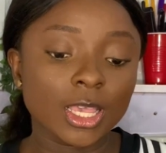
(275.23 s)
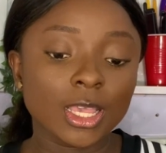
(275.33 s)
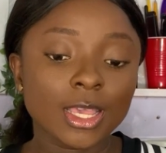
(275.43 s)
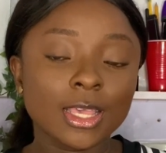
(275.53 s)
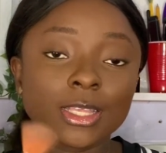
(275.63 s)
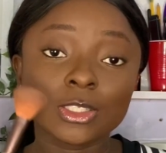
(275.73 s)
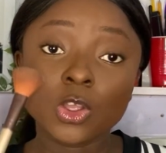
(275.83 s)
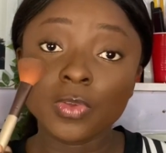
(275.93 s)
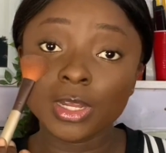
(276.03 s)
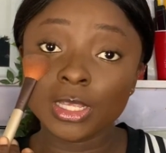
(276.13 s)
it's
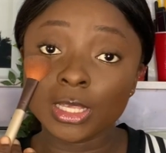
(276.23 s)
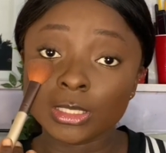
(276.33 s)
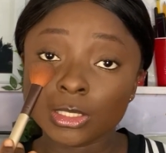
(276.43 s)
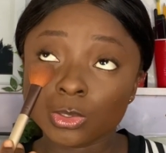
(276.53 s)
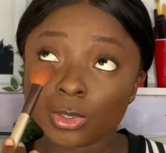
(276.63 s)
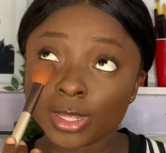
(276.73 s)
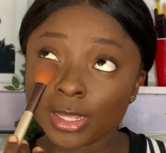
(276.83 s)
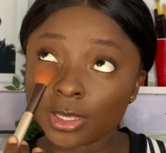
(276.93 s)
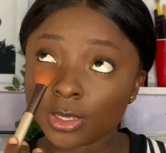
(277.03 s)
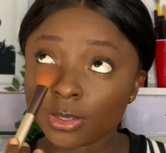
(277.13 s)
not really easy
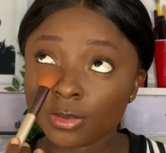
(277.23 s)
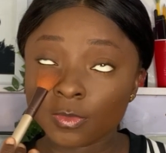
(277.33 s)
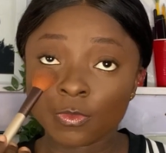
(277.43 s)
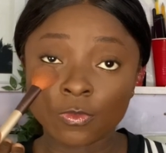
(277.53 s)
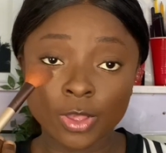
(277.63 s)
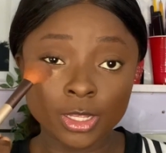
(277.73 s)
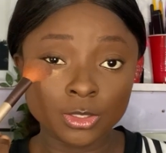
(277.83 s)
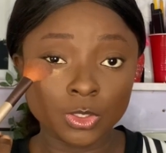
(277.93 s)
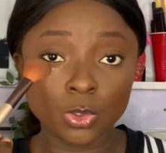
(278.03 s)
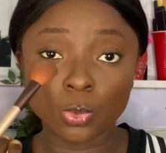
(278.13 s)
to
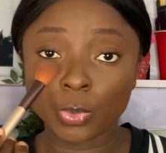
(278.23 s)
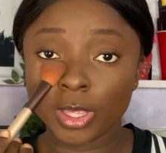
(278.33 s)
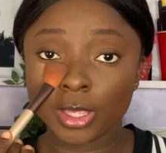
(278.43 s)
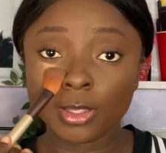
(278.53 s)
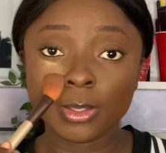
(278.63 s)
find your way